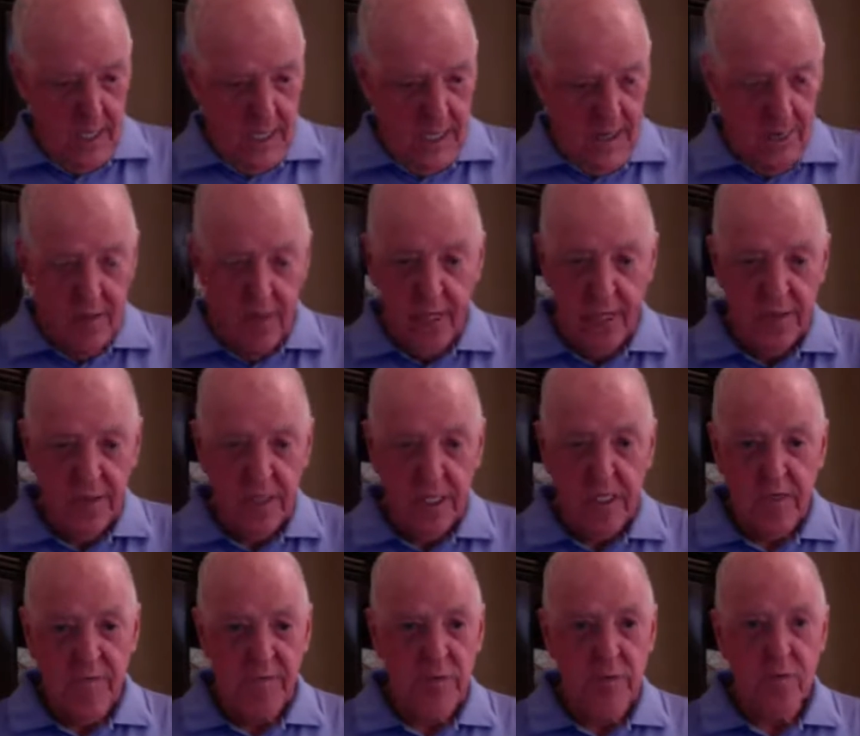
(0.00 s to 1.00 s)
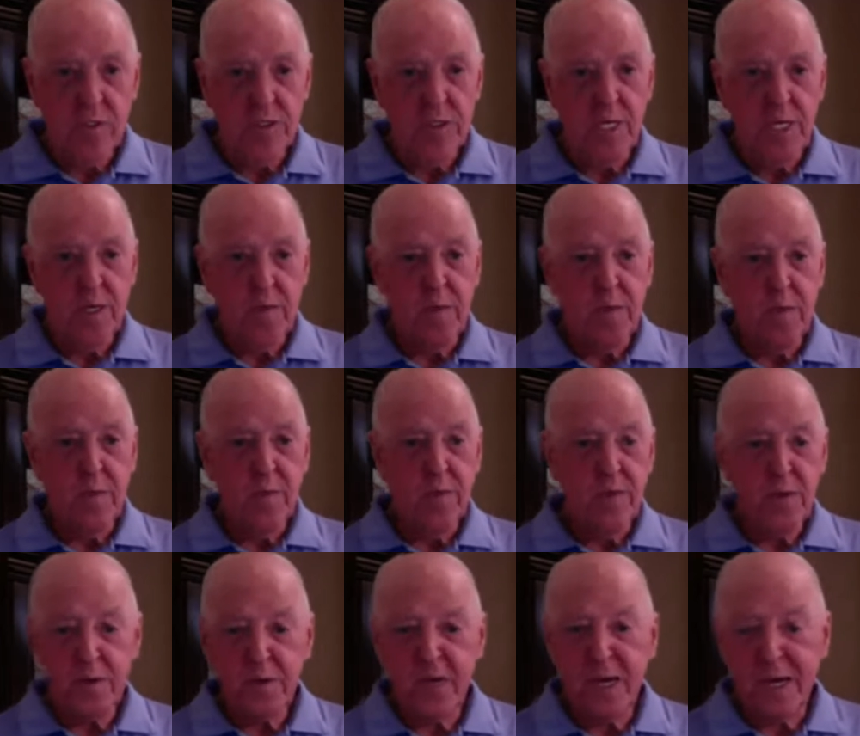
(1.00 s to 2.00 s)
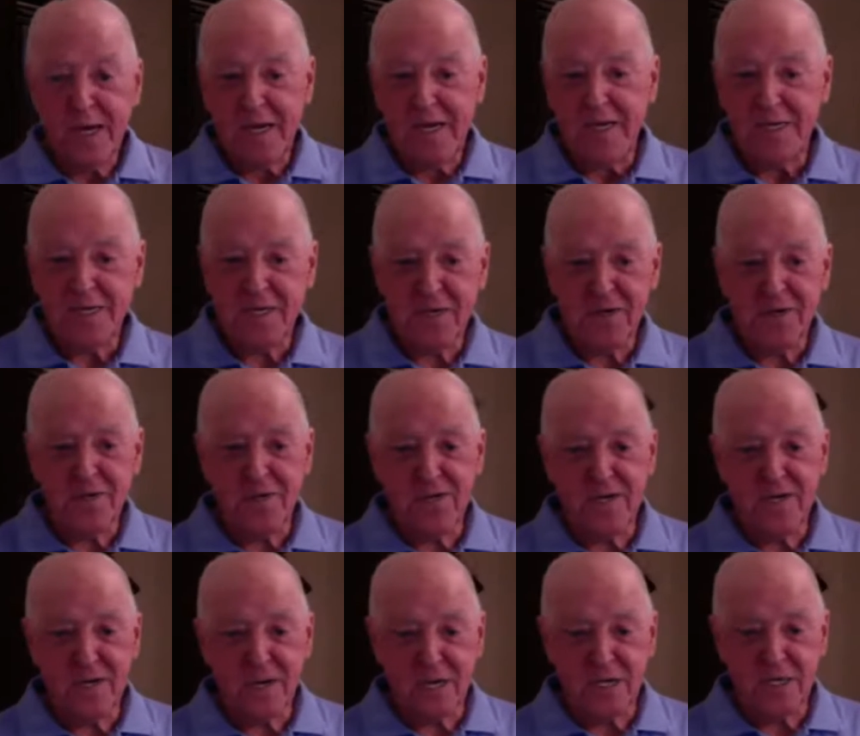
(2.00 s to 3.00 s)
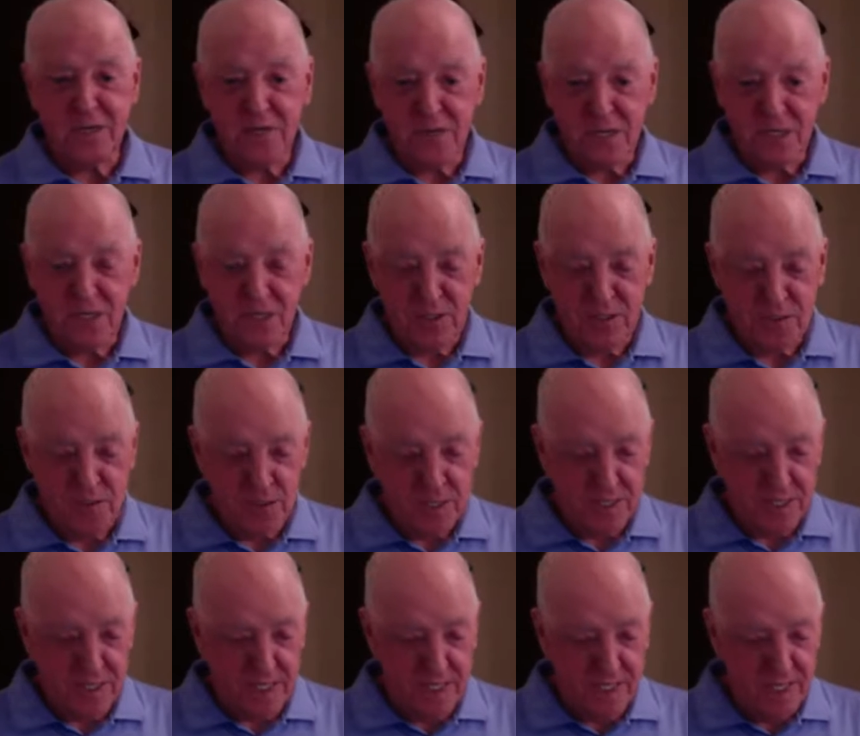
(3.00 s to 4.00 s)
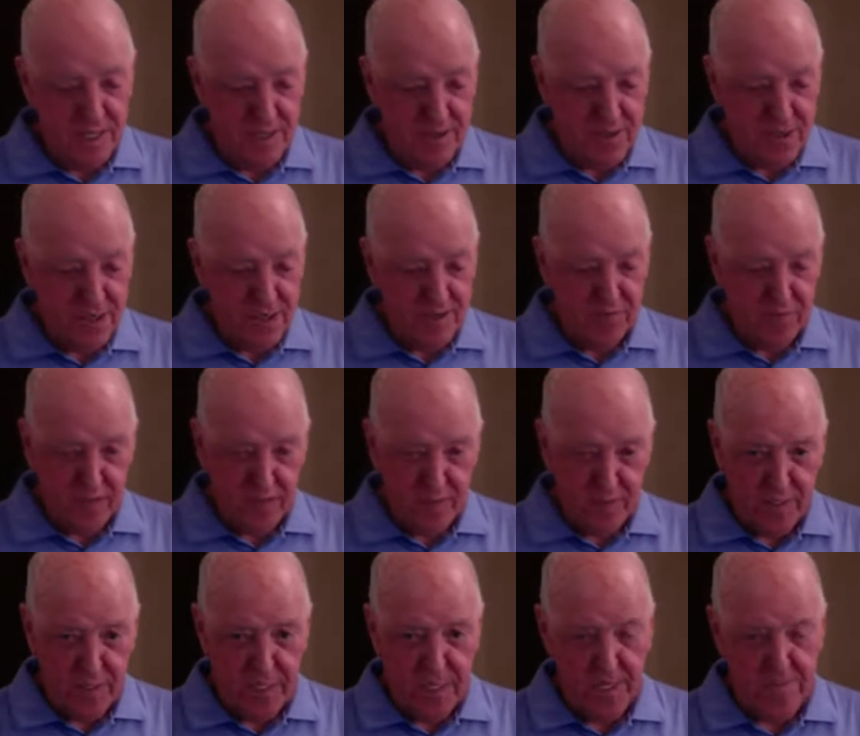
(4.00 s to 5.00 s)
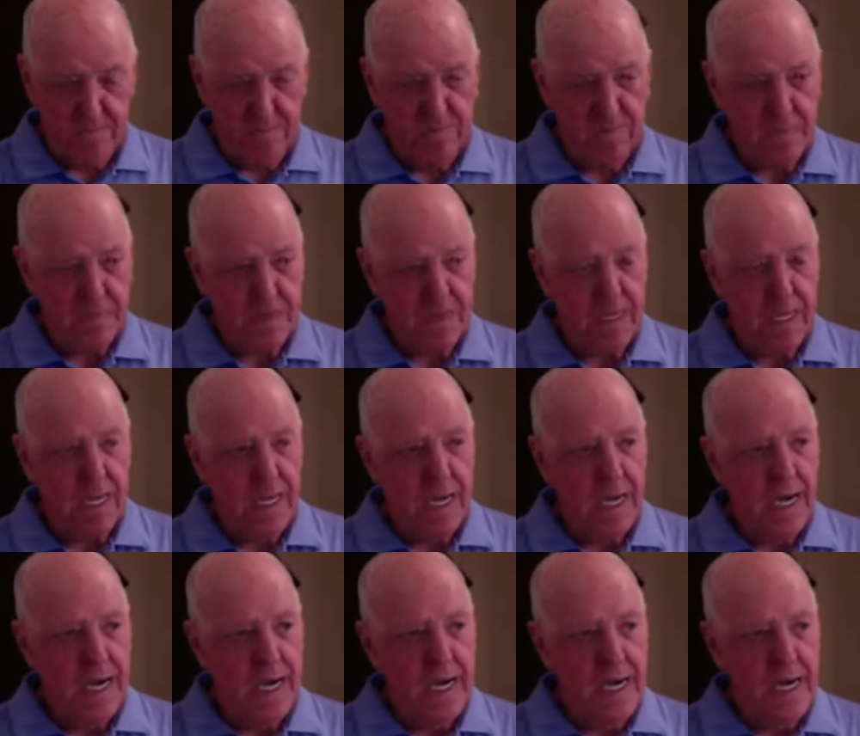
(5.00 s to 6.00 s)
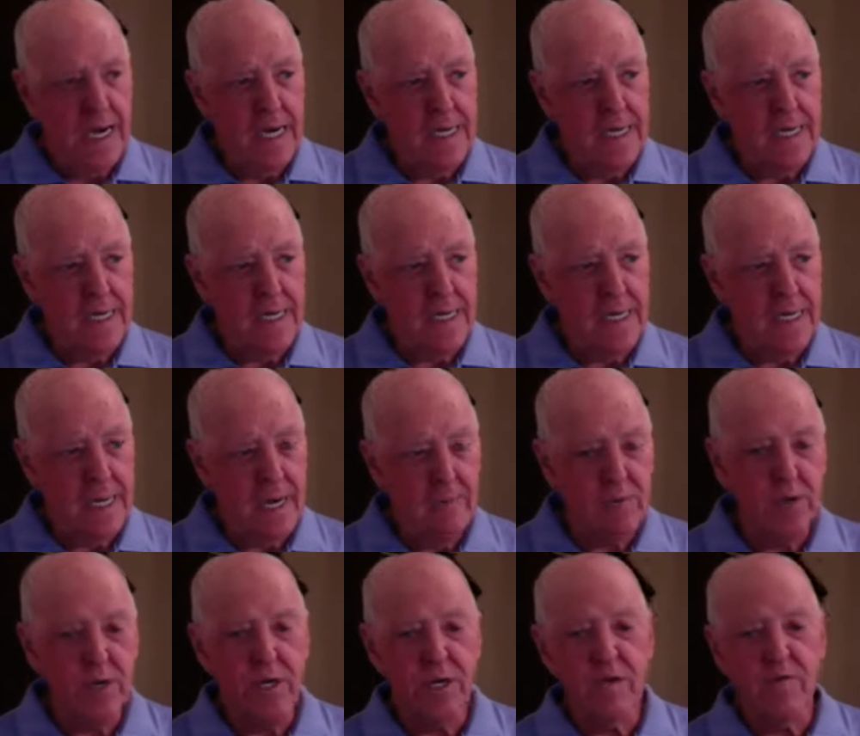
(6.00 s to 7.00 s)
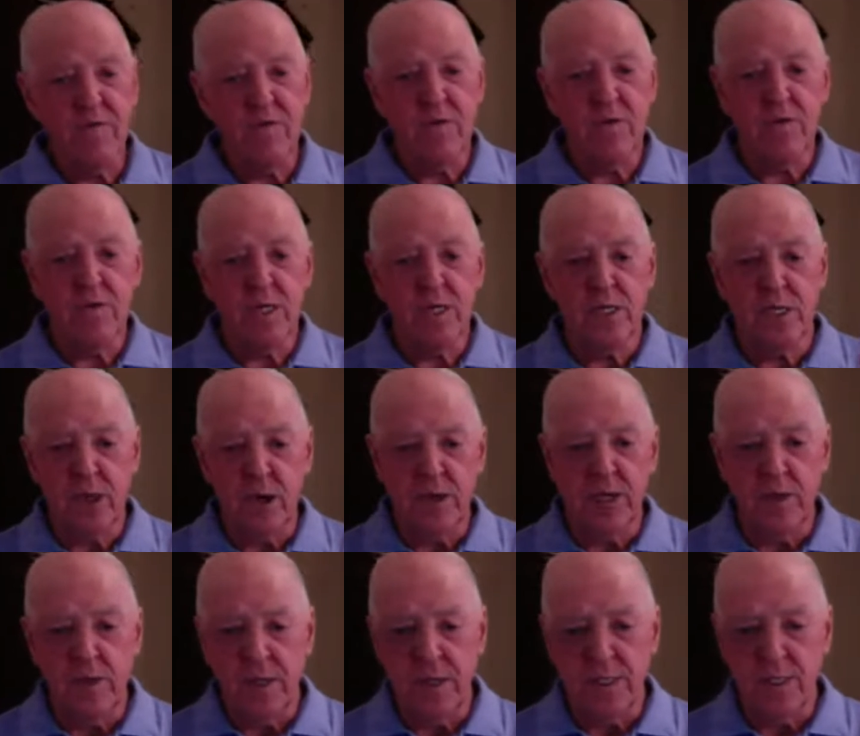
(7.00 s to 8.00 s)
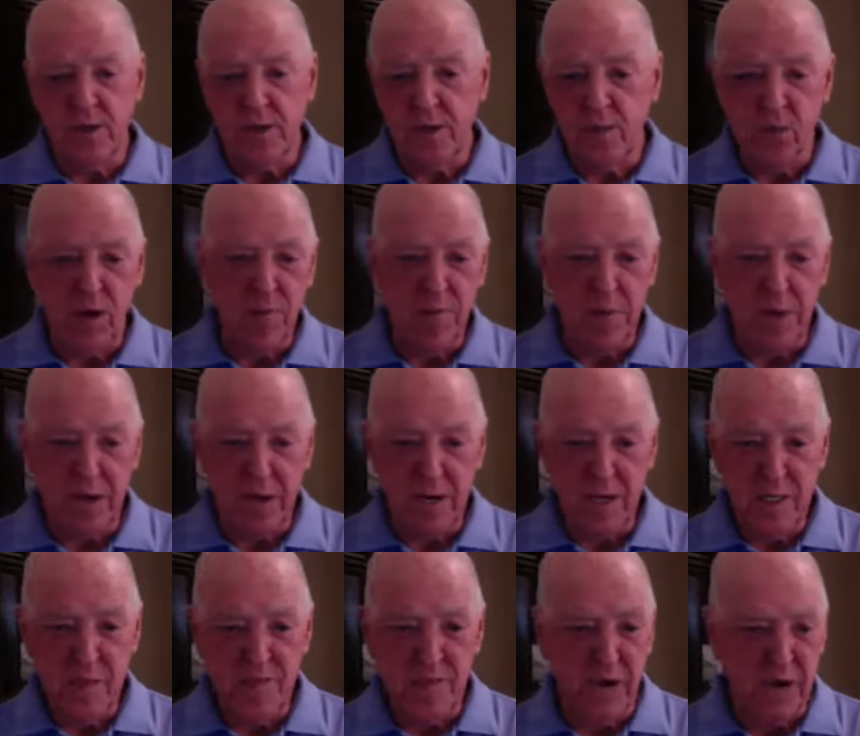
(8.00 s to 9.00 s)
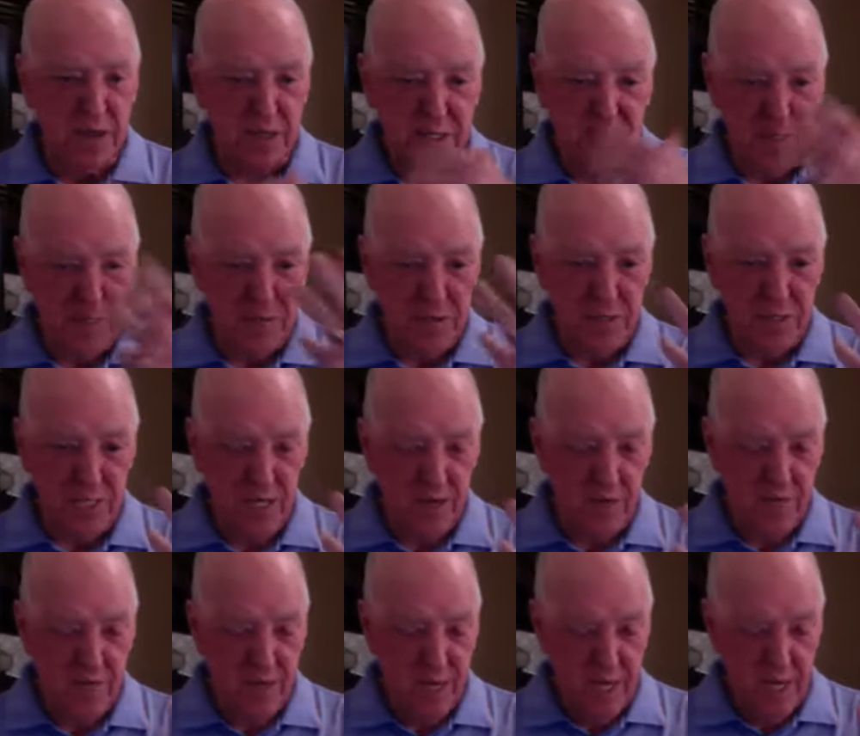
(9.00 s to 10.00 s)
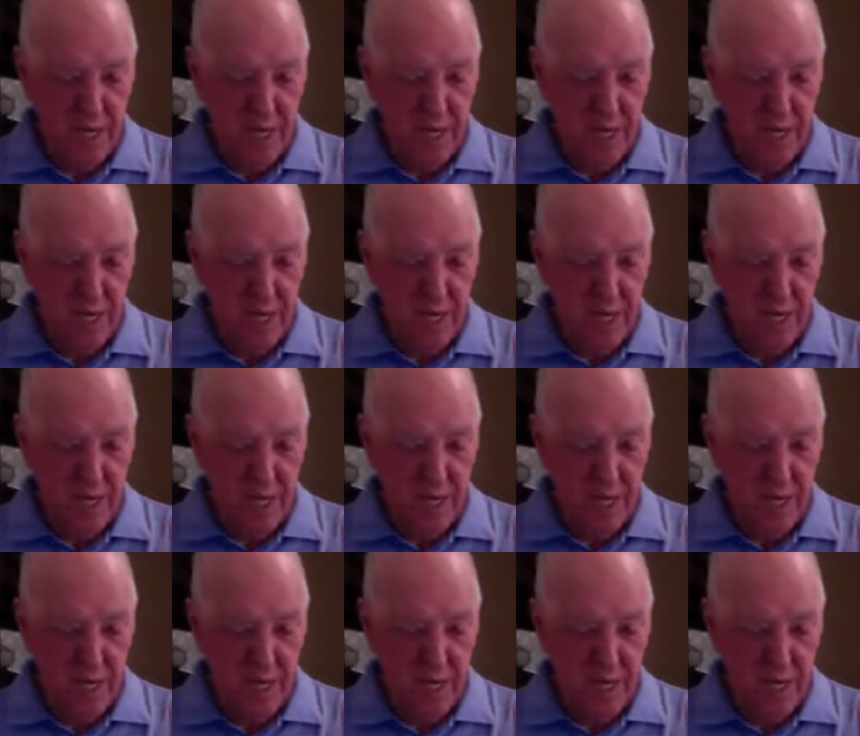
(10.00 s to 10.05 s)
And at the end of the interview, you say to people, okay, so nice to meet you, and thank you for coming in. And I'm going to give you this document. It's only 1 page, very simple stuff.